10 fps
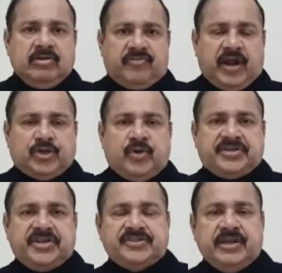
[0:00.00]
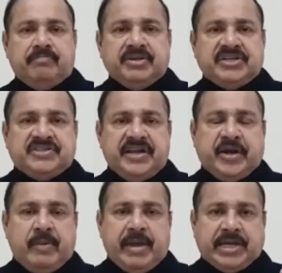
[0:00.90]
fluctuations in business and
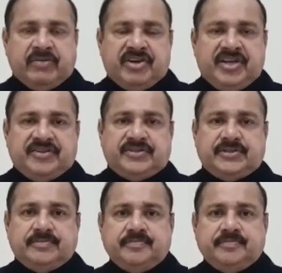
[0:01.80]
economic activities